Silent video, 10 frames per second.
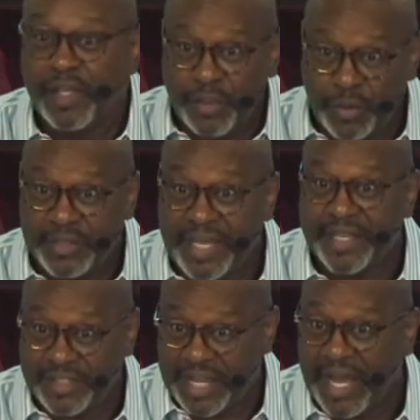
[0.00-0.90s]
You take
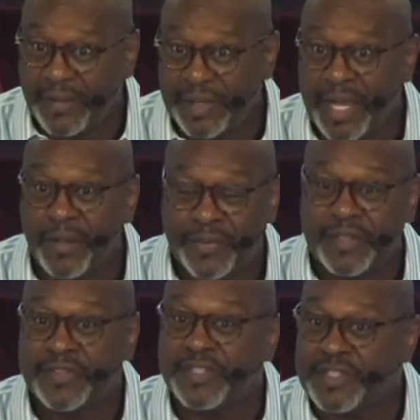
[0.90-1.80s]
a child now,
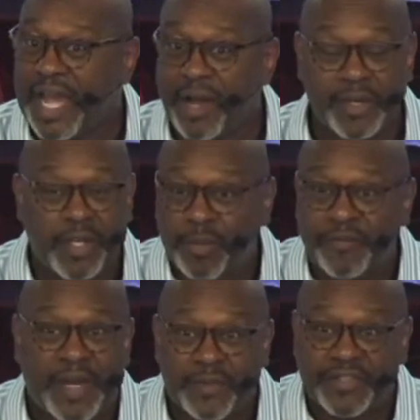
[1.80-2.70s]
this is child care
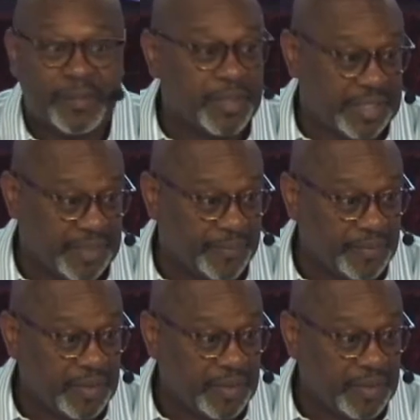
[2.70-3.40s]
without summer camp.